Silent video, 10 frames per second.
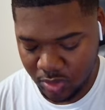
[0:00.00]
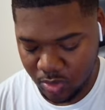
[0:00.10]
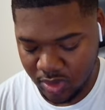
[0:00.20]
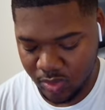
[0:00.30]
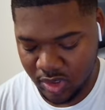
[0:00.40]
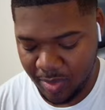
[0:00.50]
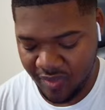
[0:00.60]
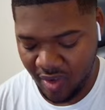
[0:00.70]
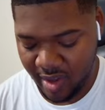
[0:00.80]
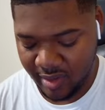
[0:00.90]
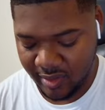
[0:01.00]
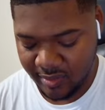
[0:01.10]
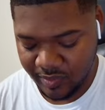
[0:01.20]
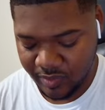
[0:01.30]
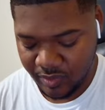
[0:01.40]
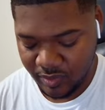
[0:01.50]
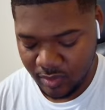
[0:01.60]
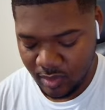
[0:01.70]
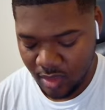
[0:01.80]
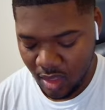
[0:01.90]
We, we should be fine.
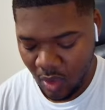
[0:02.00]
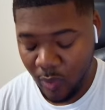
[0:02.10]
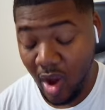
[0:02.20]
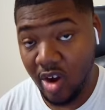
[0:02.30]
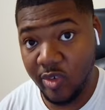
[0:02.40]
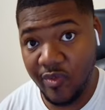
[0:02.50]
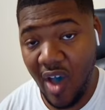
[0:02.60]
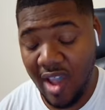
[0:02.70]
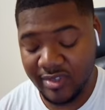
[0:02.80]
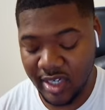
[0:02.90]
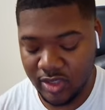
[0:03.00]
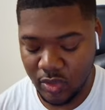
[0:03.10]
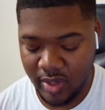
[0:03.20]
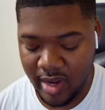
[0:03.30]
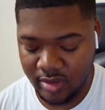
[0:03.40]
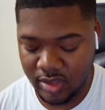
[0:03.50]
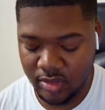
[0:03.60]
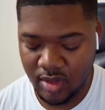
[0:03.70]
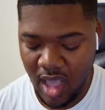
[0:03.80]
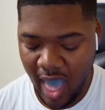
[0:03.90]
We are in revived territory now, too.
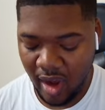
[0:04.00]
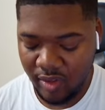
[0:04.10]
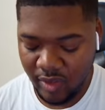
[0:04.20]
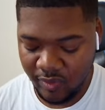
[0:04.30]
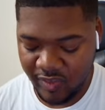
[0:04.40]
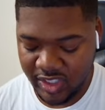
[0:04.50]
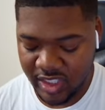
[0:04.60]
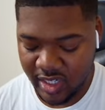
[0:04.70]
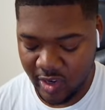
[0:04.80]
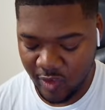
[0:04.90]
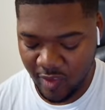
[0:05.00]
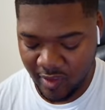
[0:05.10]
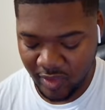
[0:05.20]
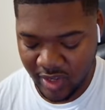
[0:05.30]
I don't think Vegeta can revive, though.